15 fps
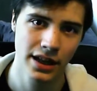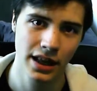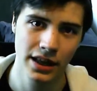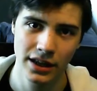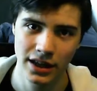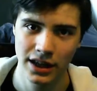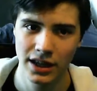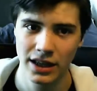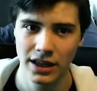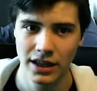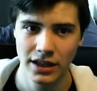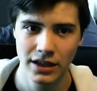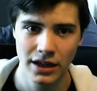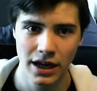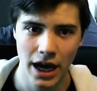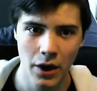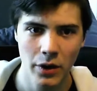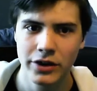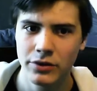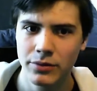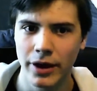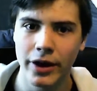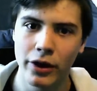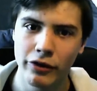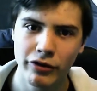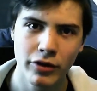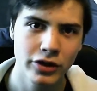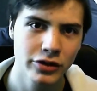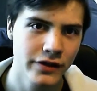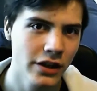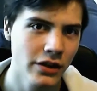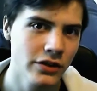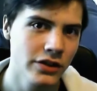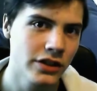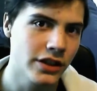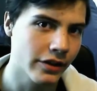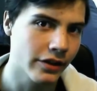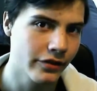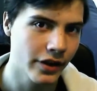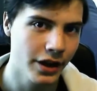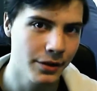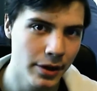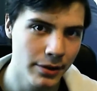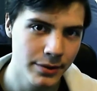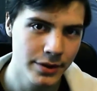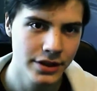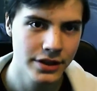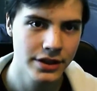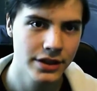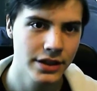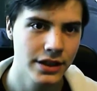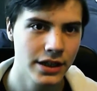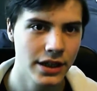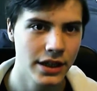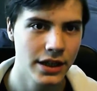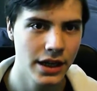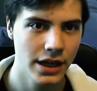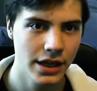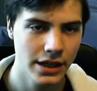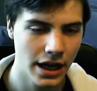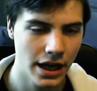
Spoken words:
But like how I do my Overwatch videos is like funny moments.